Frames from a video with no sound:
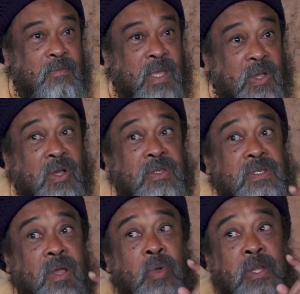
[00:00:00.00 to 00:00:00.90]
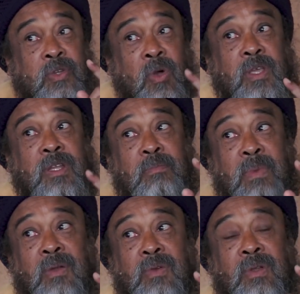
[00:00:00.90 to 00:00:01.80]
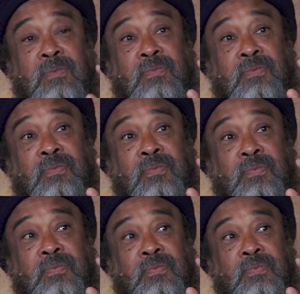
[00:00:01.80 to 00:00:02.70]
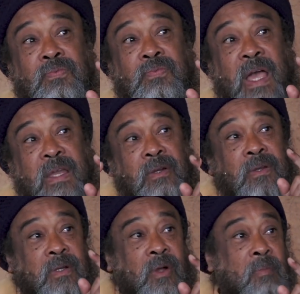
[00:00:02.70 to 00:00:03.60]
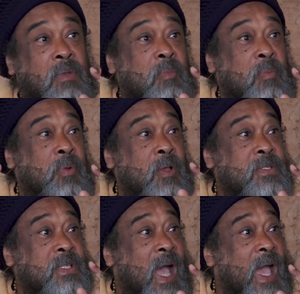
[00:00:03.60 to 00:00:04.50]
Because we're talking about the final, or maybe perhaps the